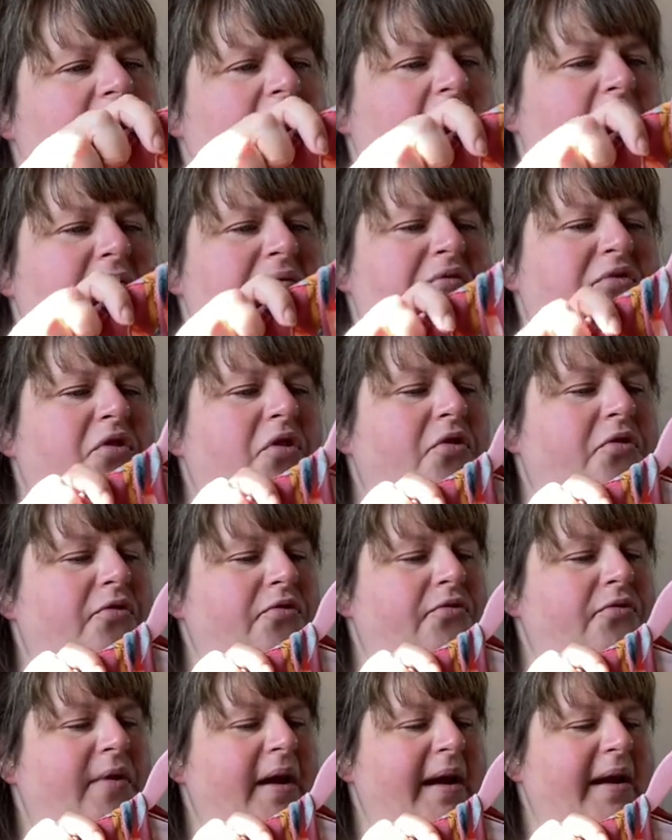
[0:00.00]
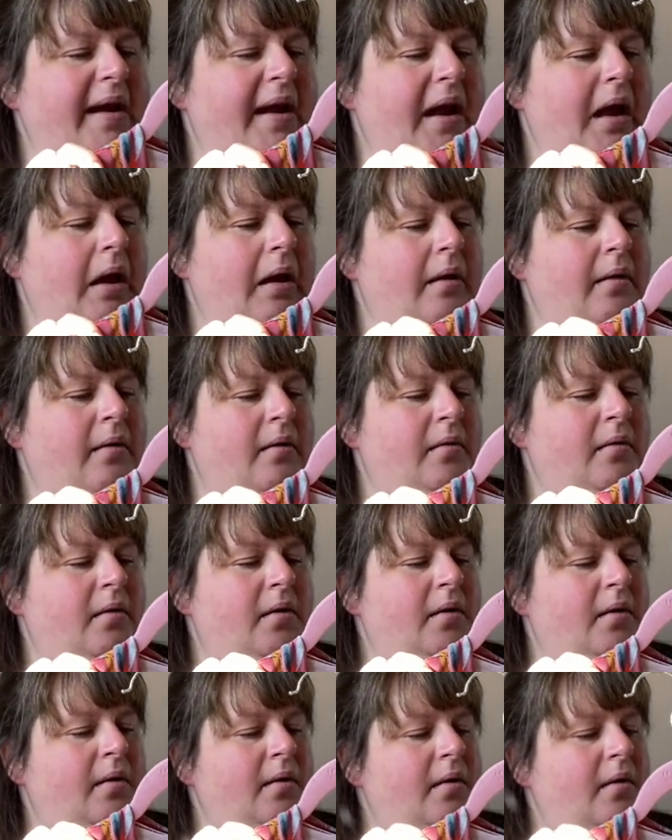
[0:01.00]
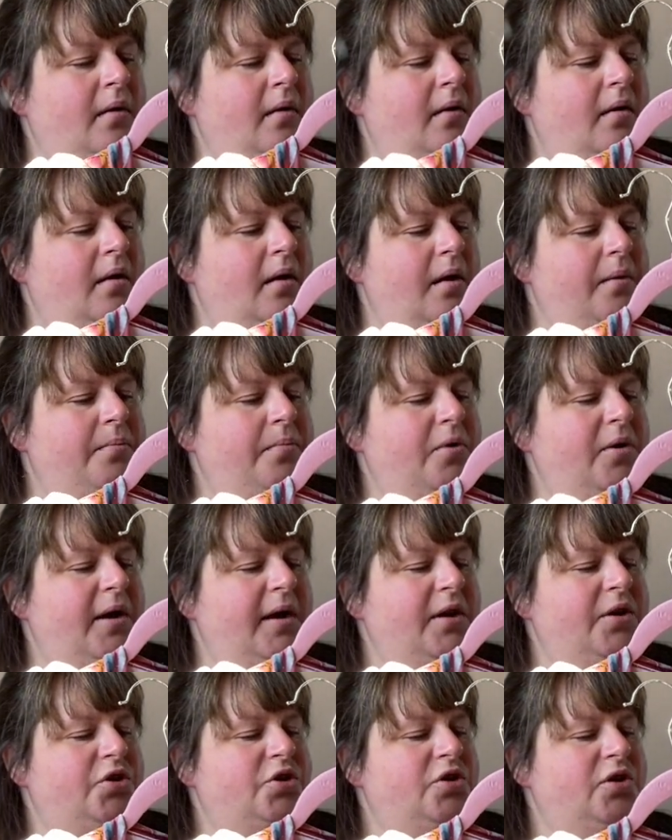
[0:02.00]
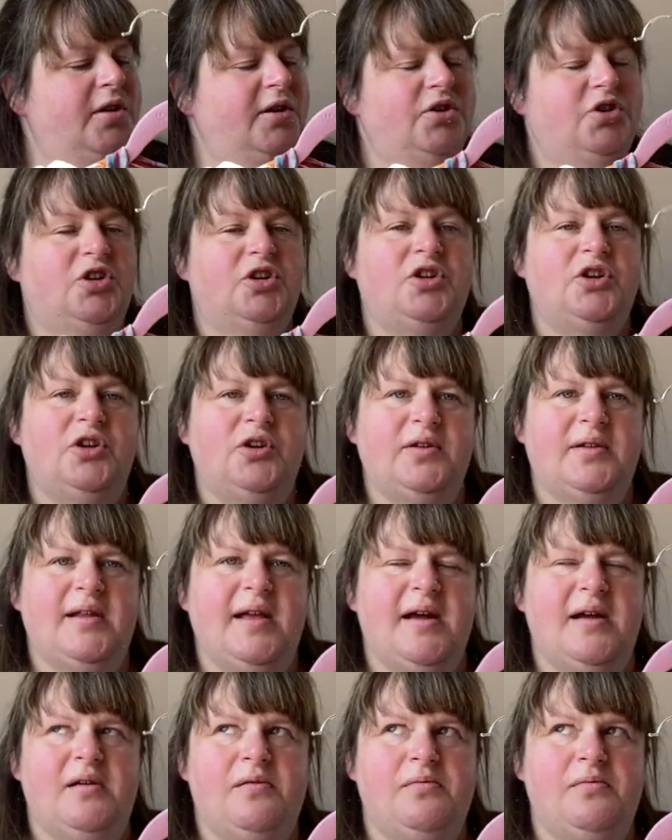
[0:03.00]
I haven't already. I'm pretty sure I just used a